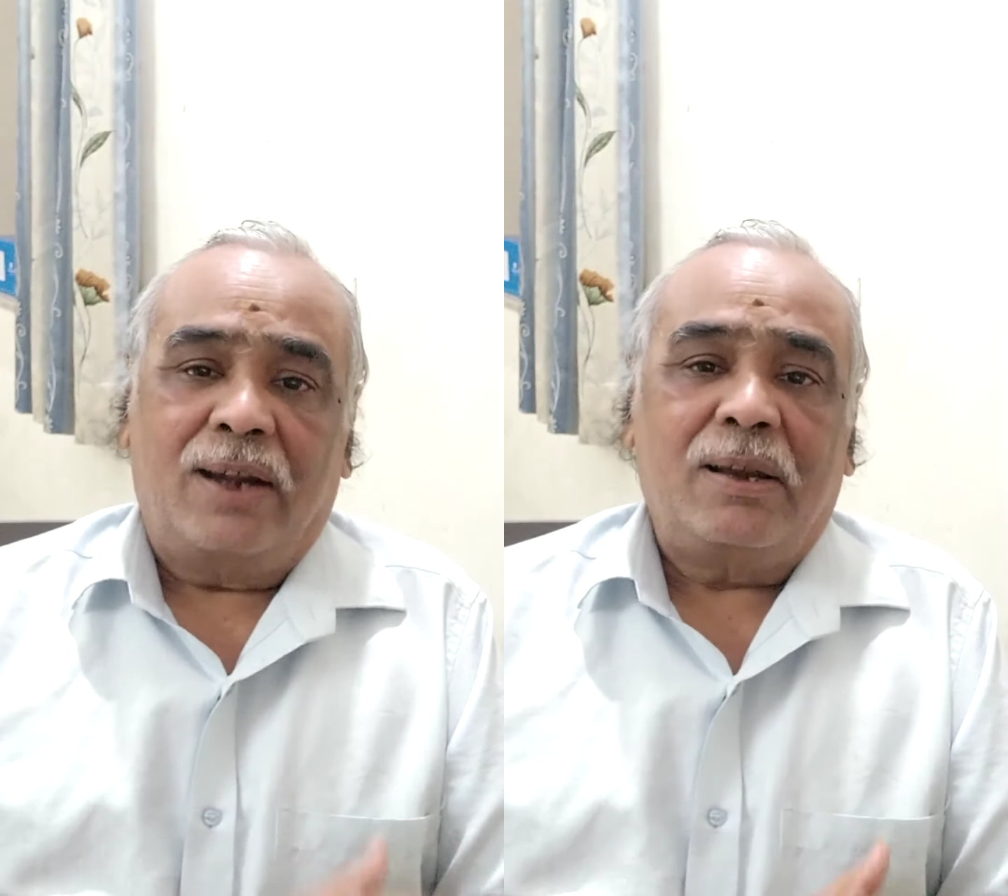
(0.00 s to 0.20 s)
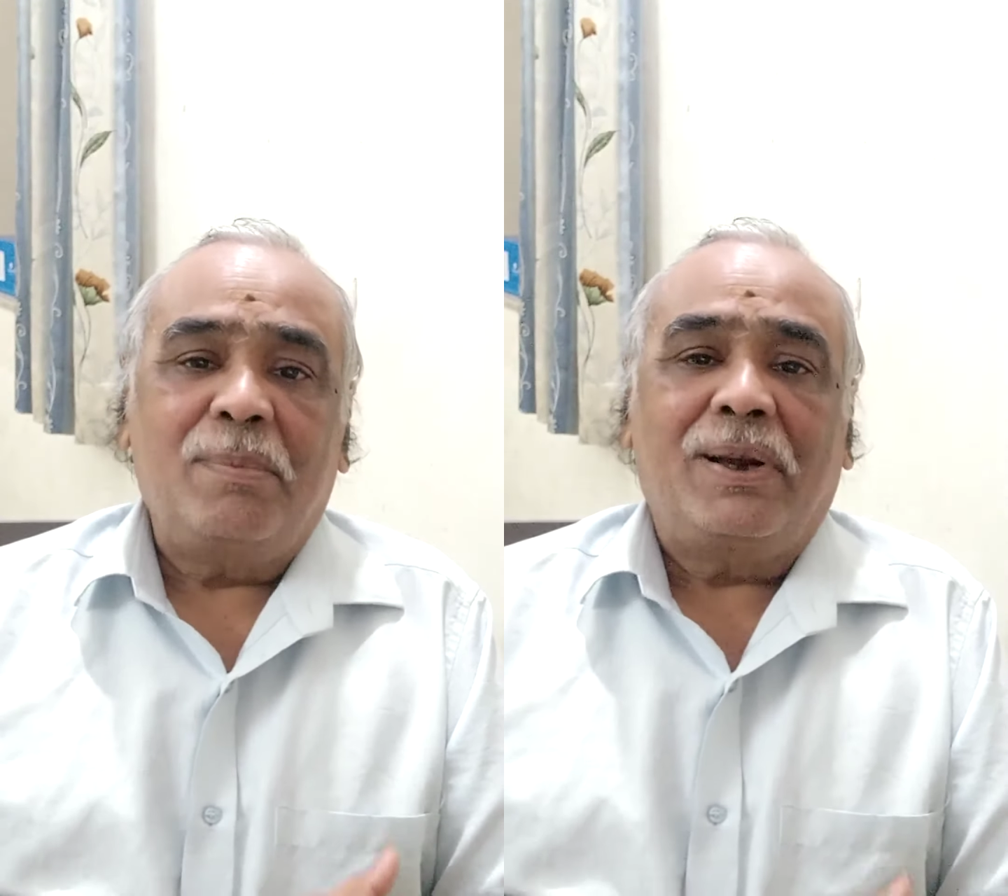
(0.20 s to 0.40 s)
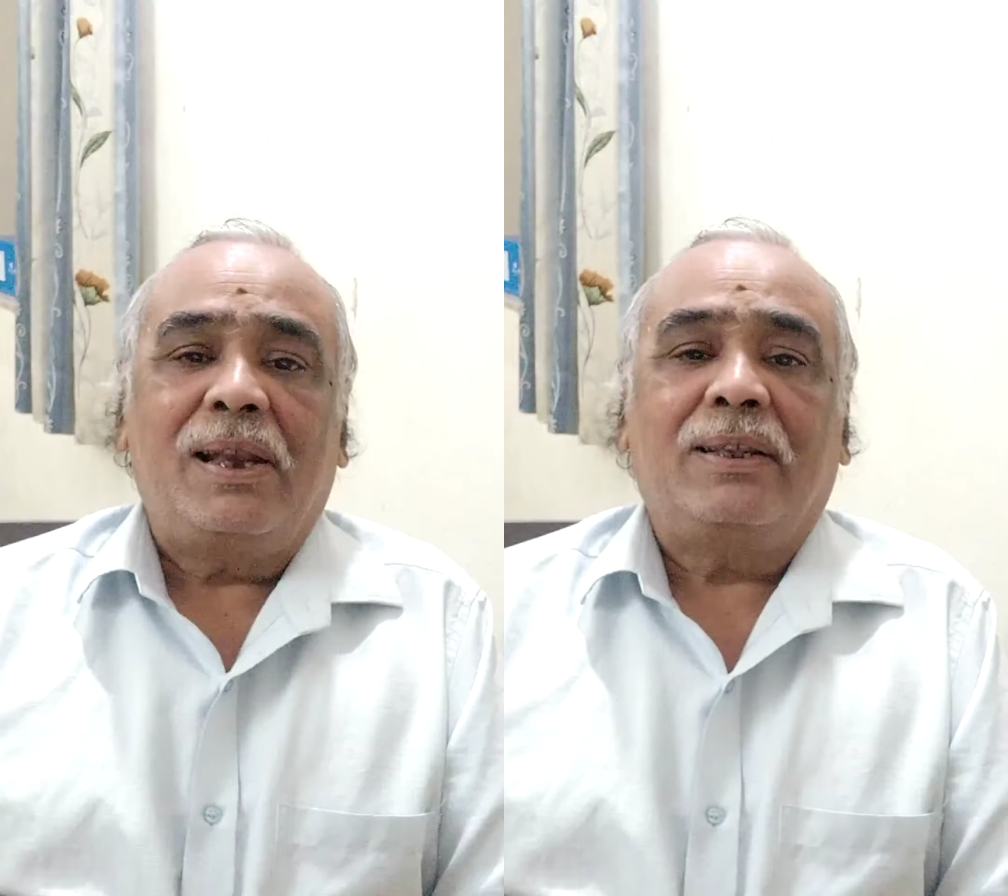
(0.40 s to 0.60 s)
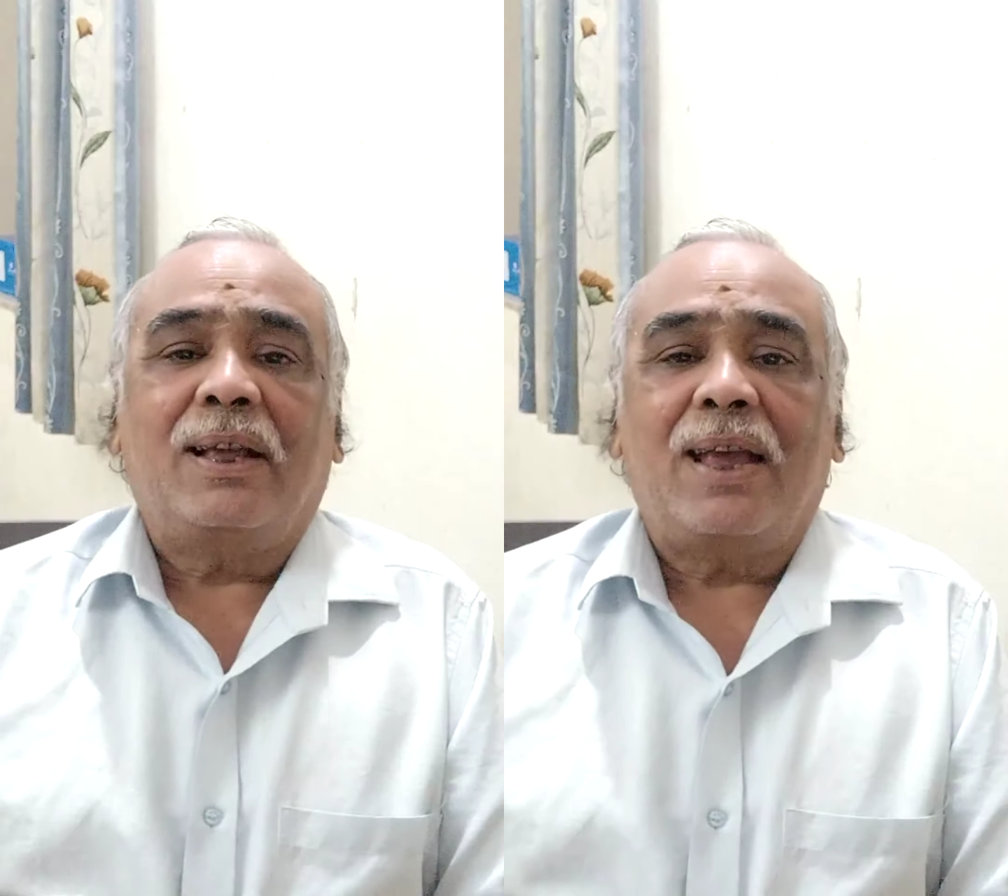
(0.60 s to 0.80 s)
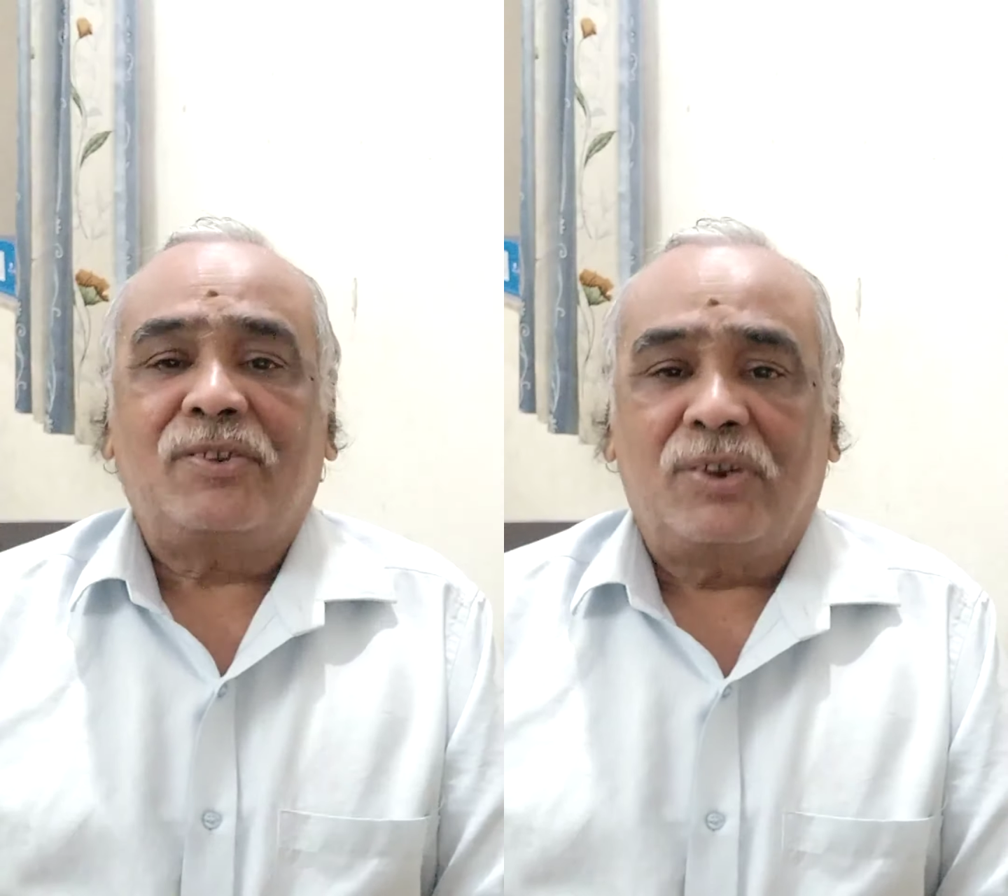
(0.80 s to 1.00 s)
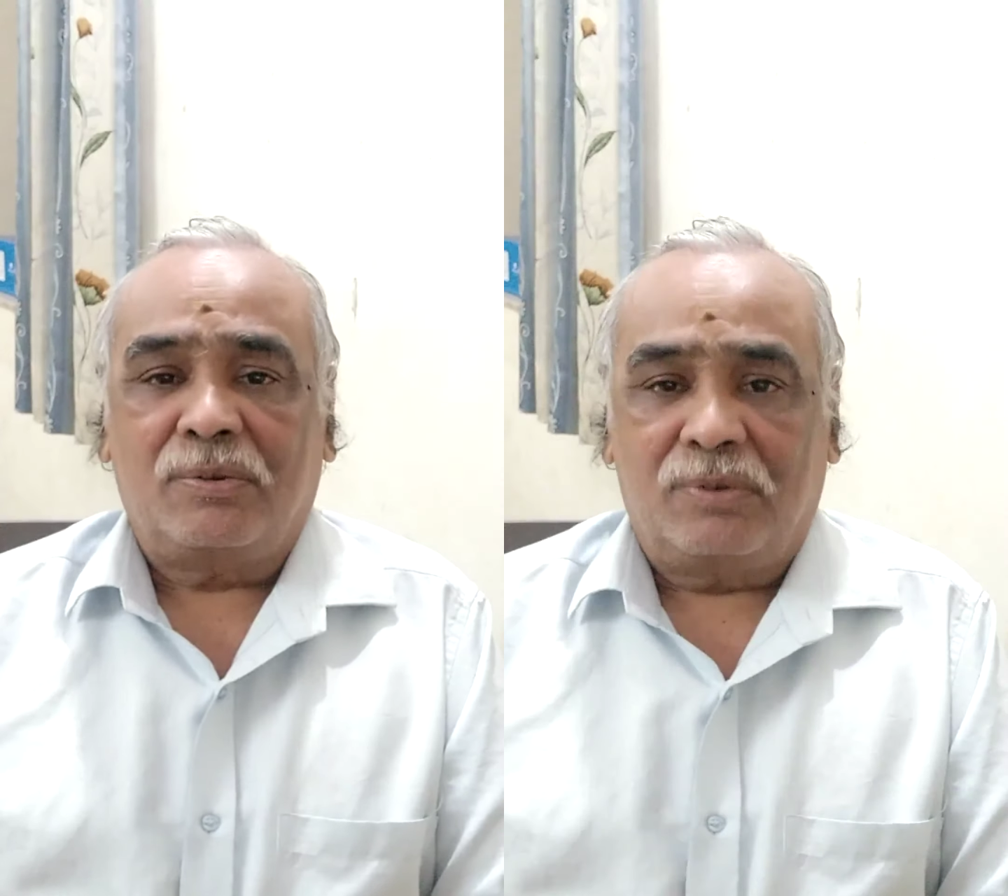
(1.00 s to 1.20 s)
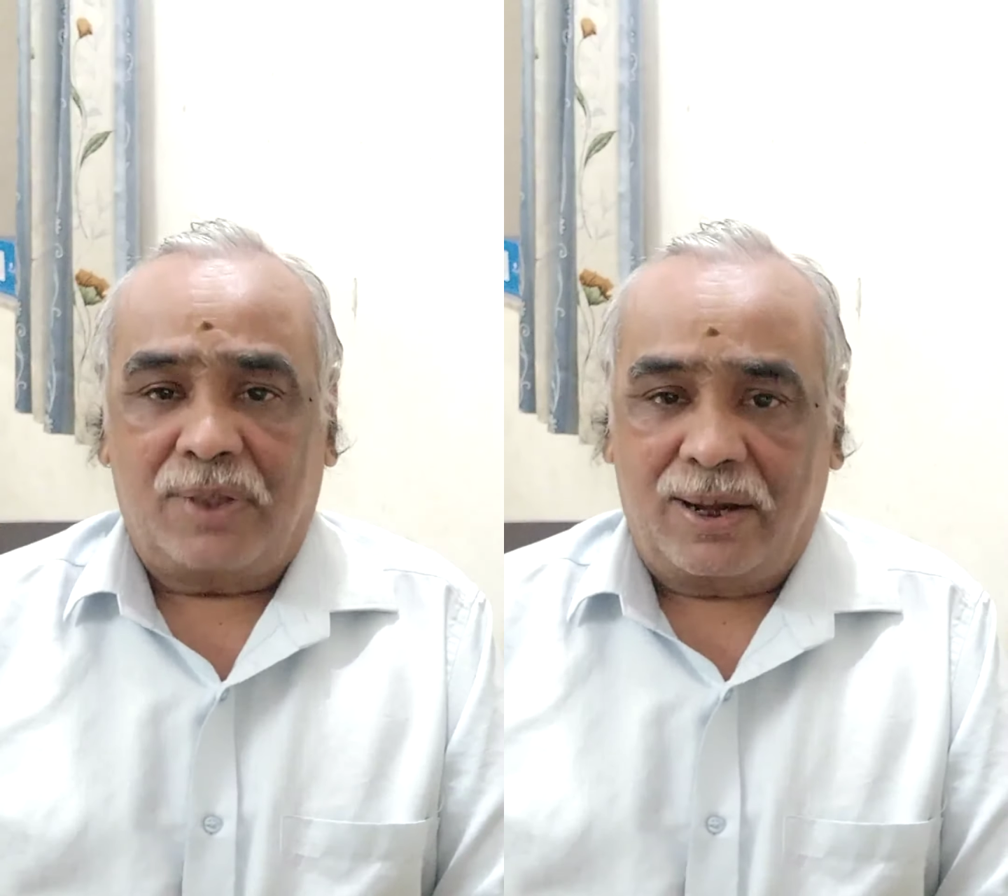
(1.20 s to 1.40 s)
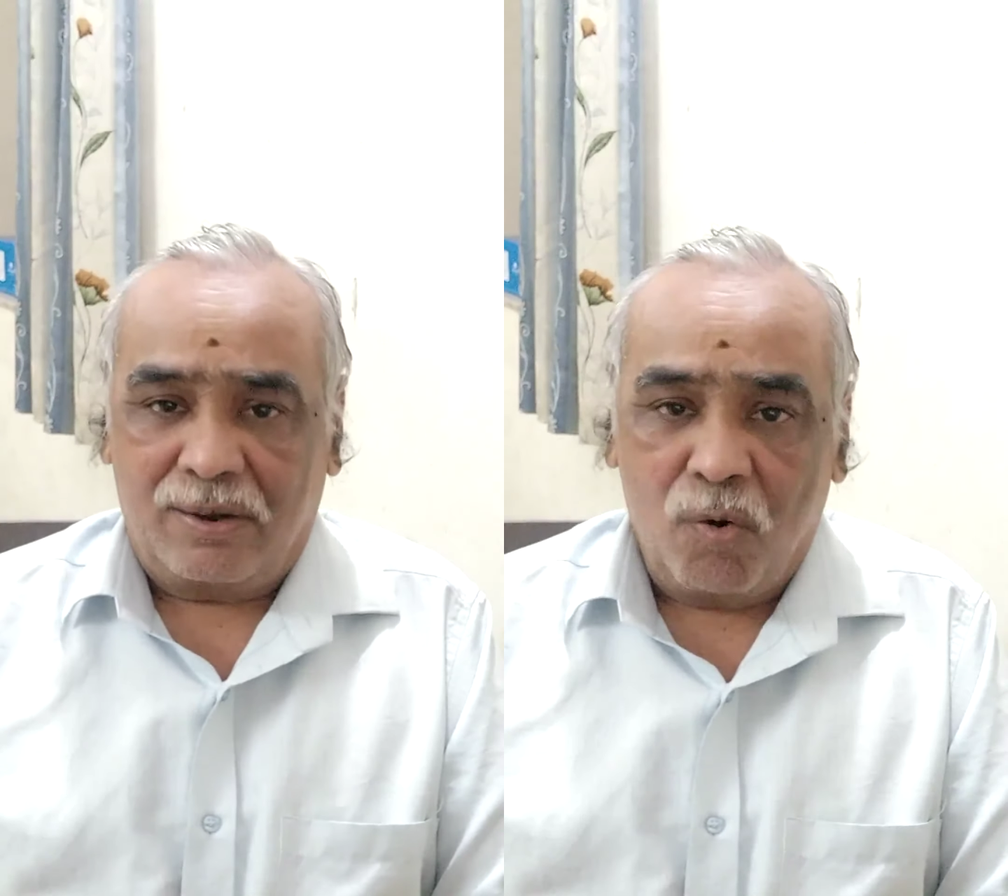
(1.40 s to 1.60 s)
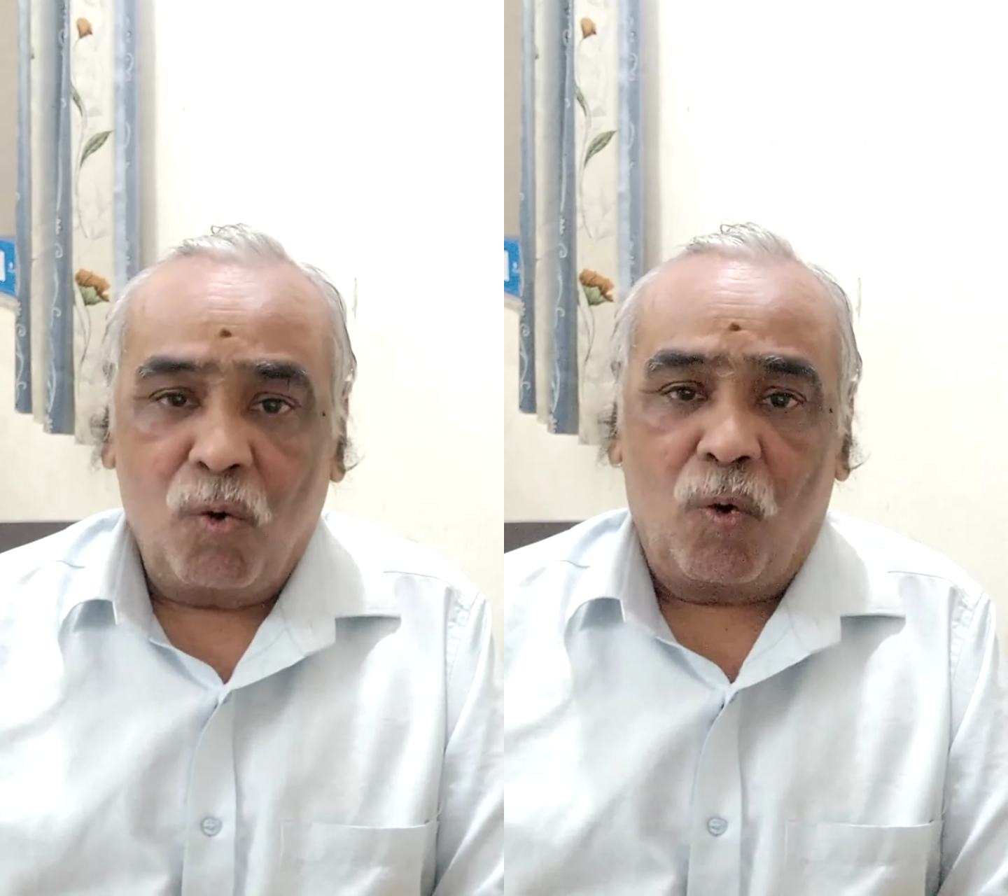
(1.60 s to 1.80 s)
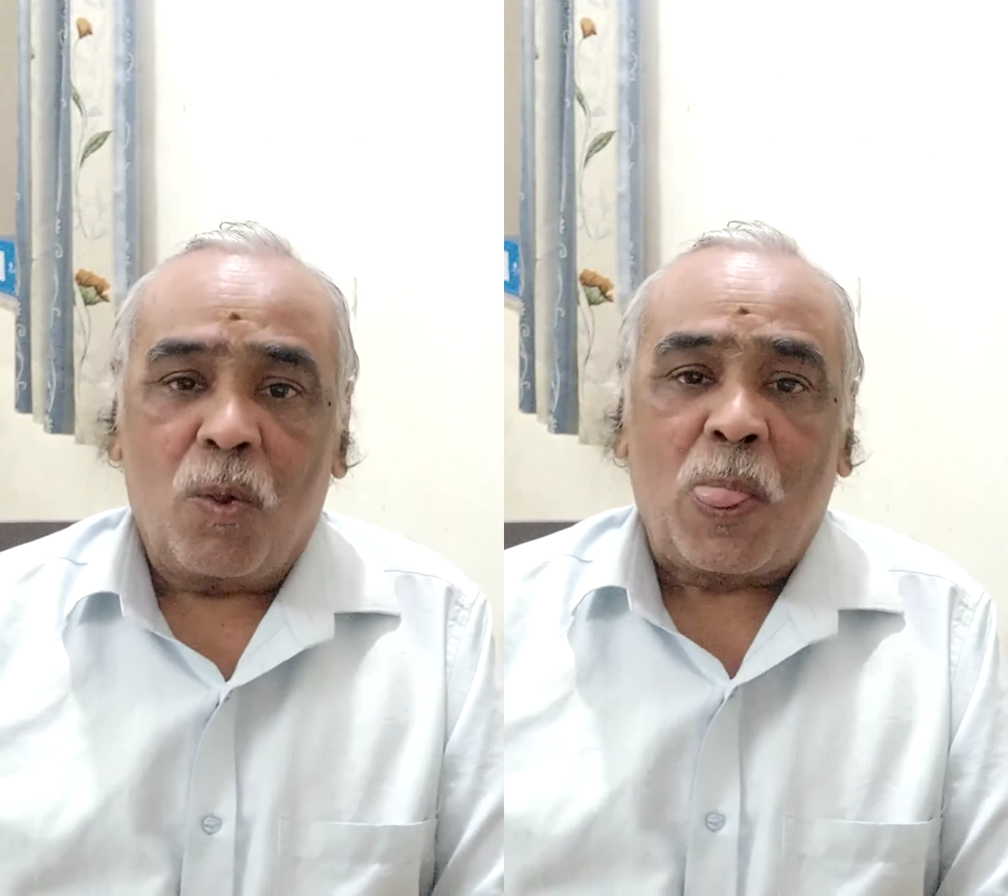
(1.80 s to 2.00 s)
ultimately the gases that
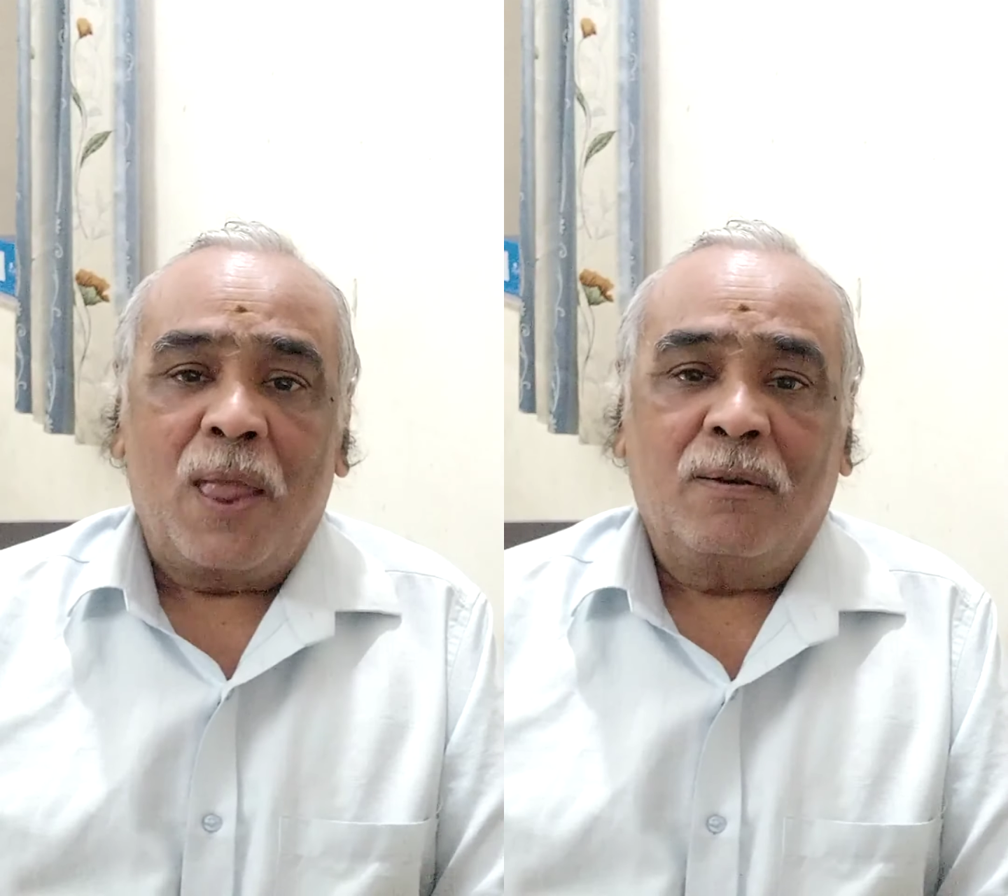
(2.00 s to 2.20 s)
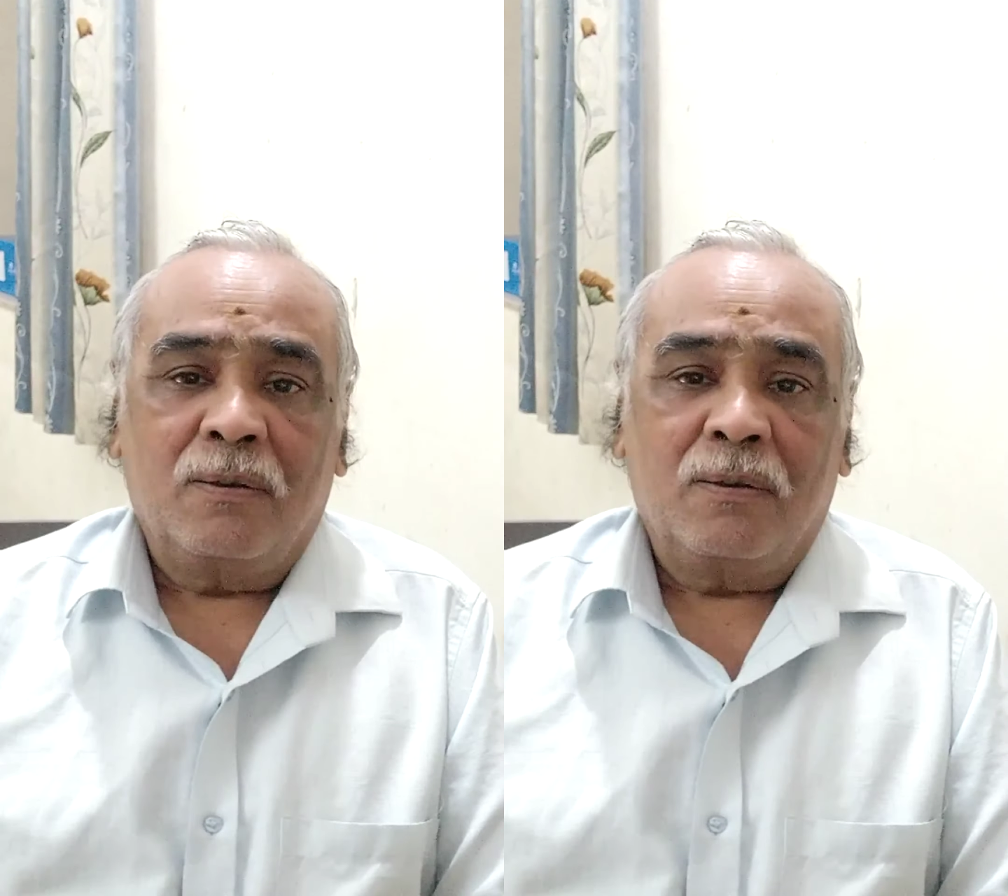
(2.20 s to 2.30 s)
go